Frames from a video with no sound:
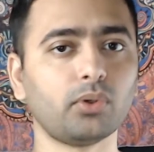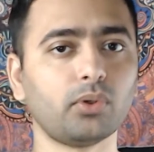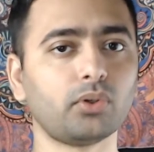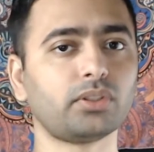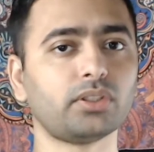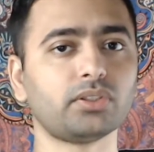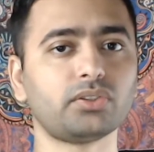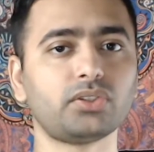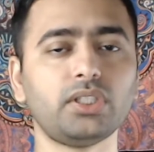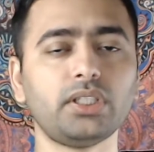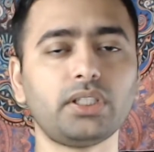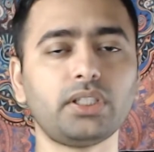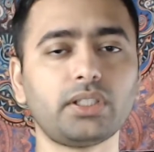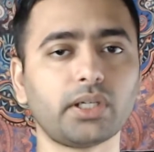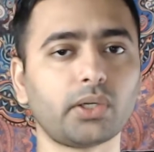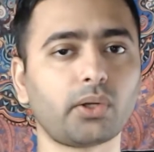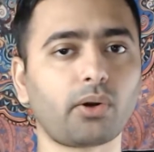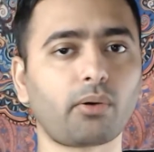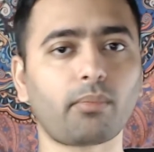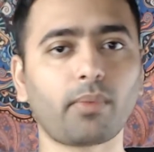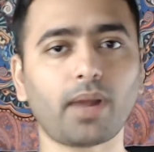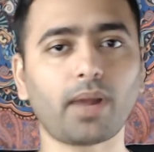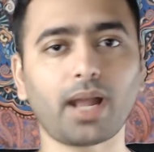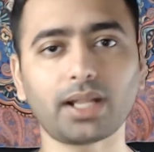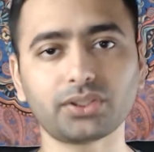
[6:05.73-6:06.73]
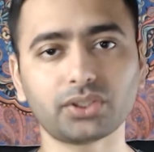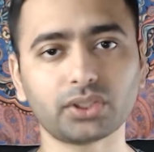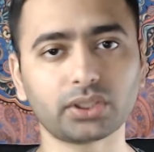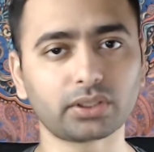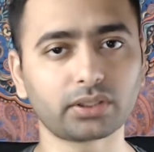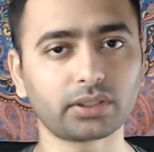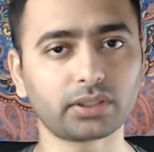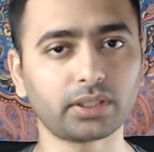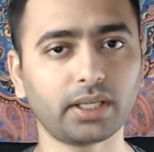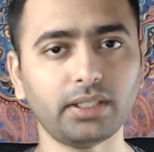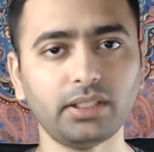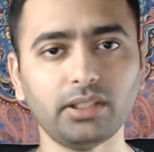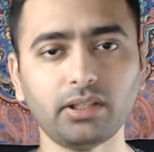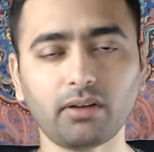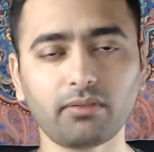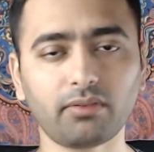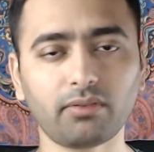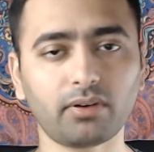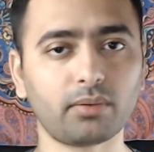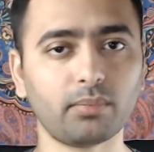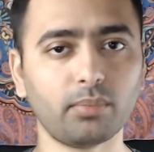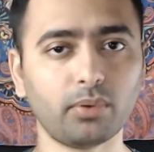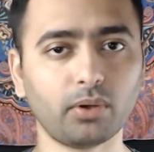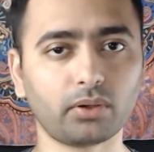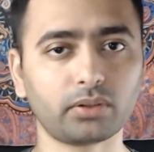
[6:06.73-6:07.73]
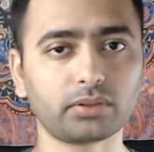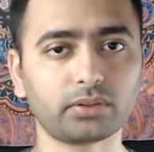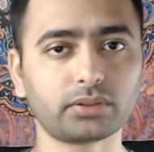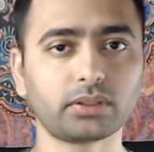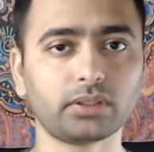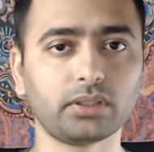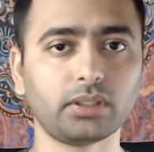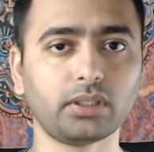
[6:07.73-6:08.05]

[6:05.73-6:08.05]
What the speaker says: The Secret or Magic, any of her books,